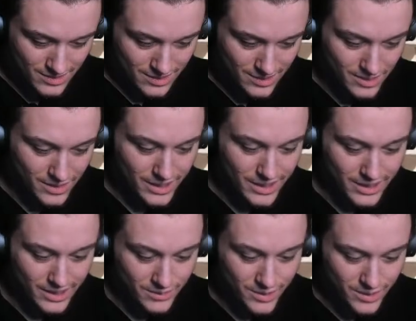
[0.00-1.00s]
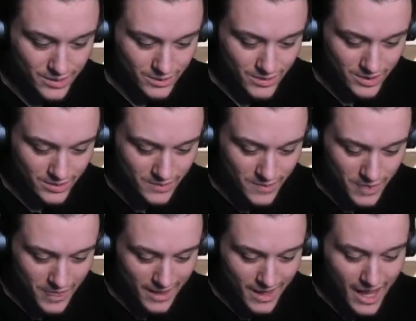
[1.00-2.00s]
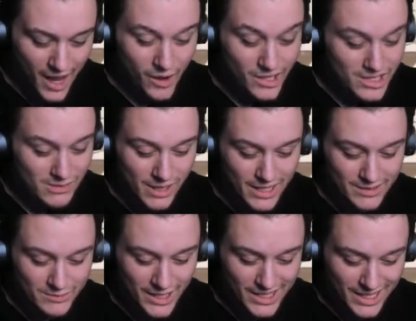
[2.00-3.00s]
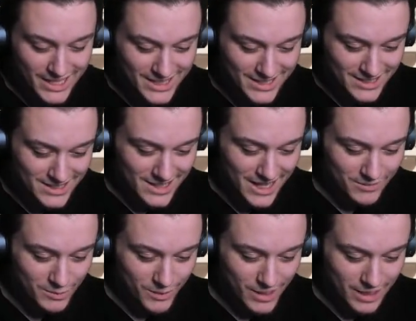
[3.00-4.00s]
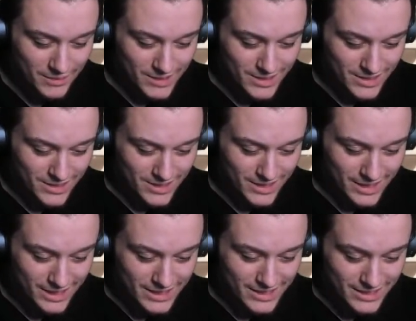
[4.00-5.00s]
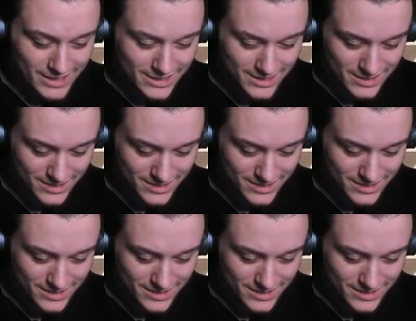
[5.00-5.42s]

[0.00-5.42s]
Oh, yeah, there we go. Honestly, Ryan, I need this. After what happened yesterday, I need this.